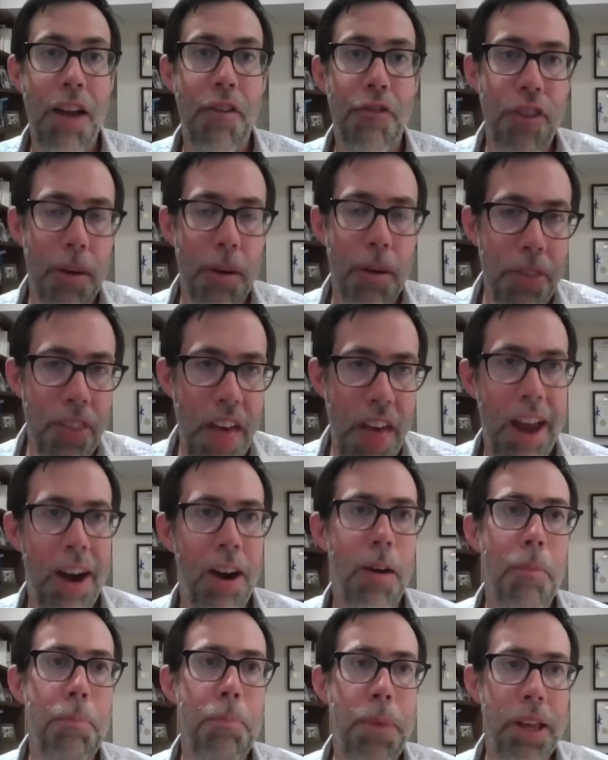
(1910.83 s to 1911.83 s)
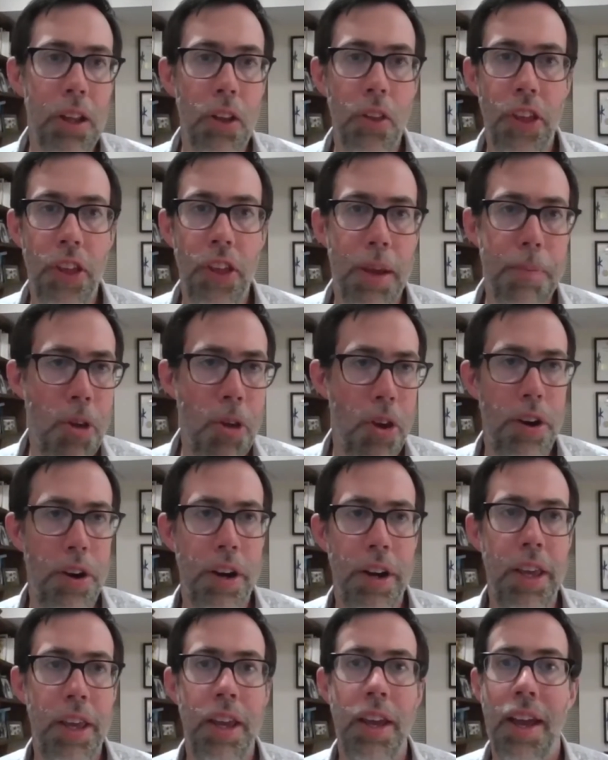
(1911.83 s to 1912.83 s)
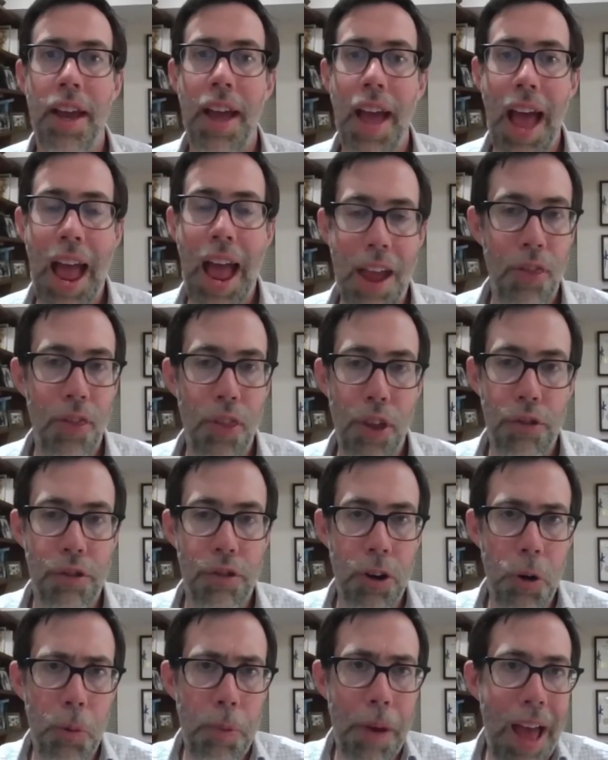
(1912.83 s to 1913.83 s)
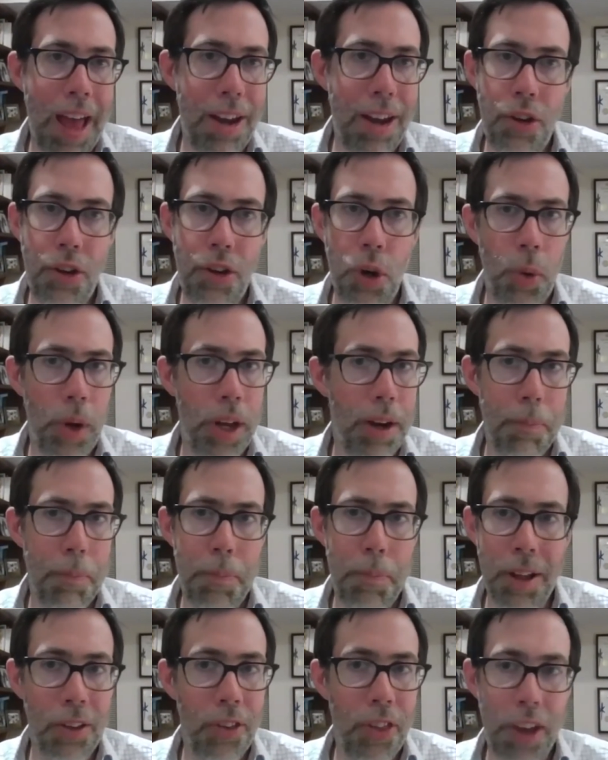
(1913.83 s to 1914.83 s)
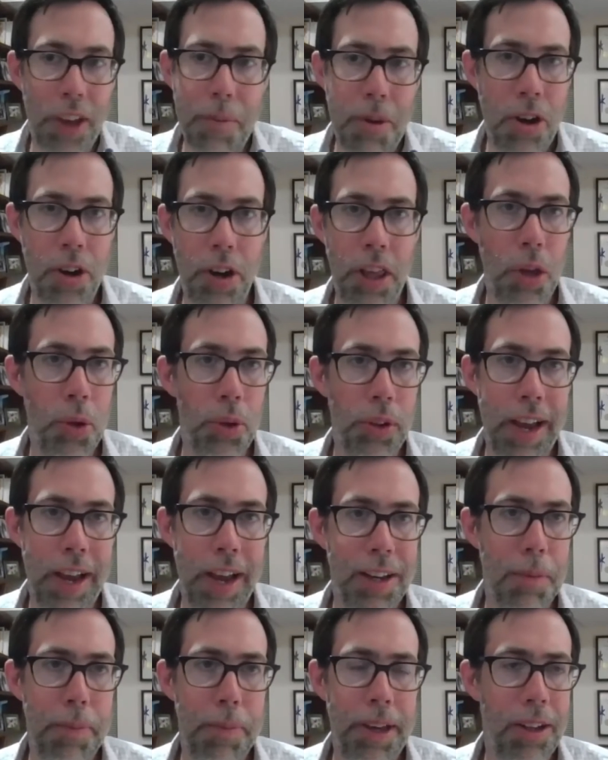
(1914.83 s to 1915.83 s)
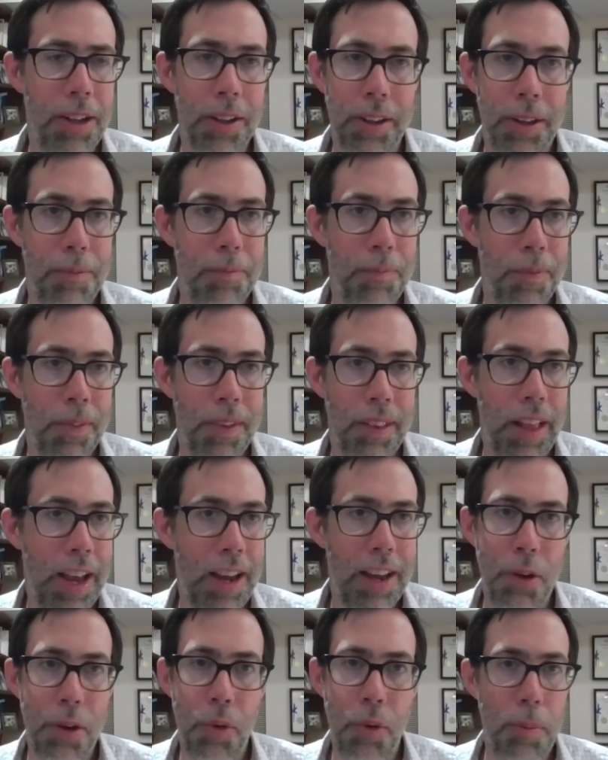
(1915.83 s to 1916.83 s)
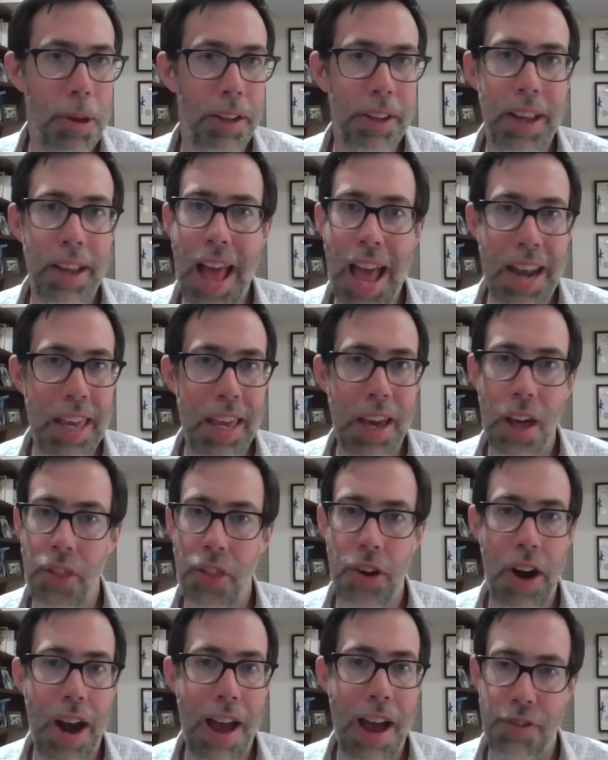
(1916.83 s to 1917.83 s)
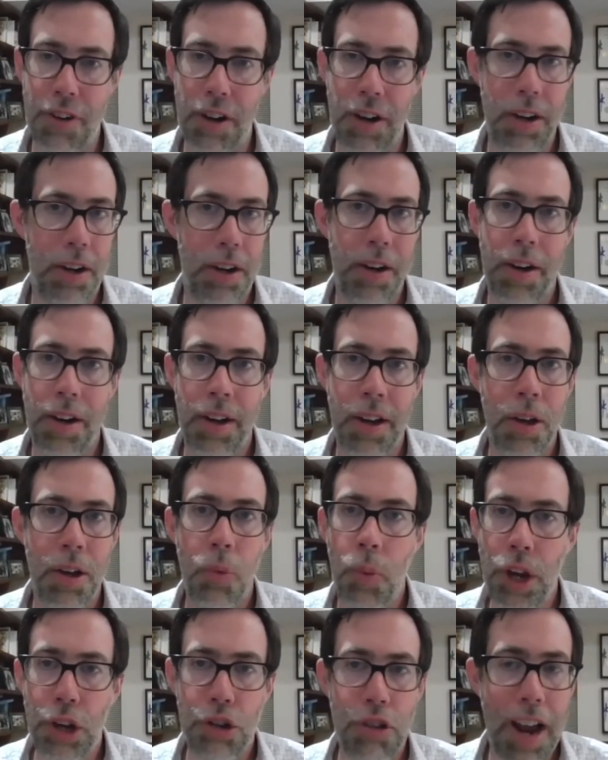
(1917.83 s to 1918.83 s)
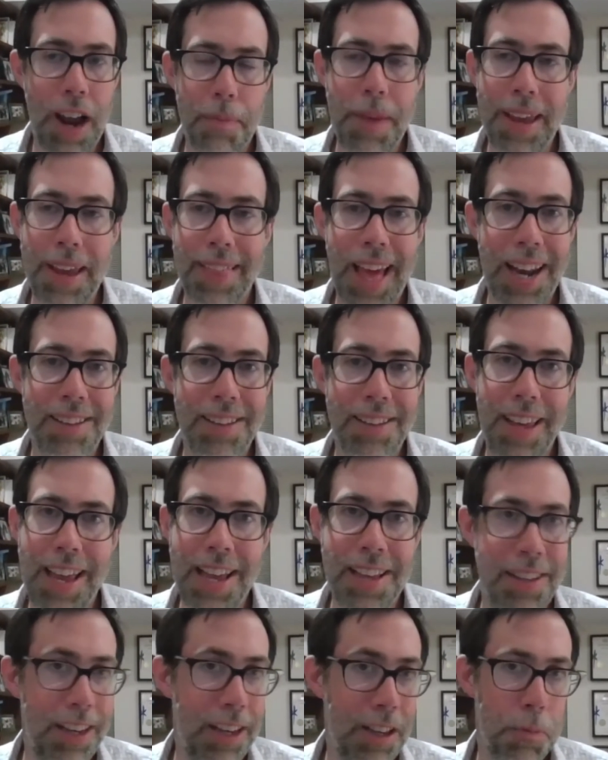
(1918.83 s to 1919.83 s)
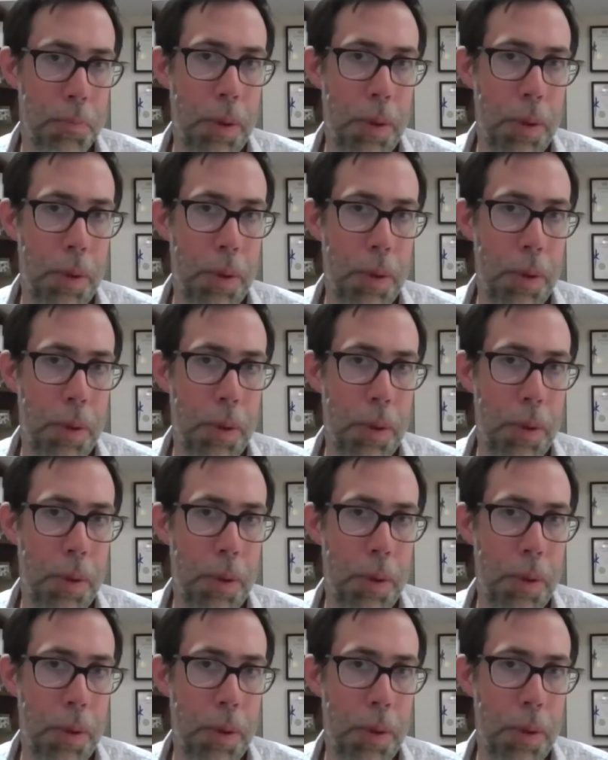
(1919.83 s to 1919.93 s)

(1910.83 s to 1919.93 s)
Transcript: From there, build the community and the group, and build the community you'd like to build, like you were building any other effort. We try to make that as easy as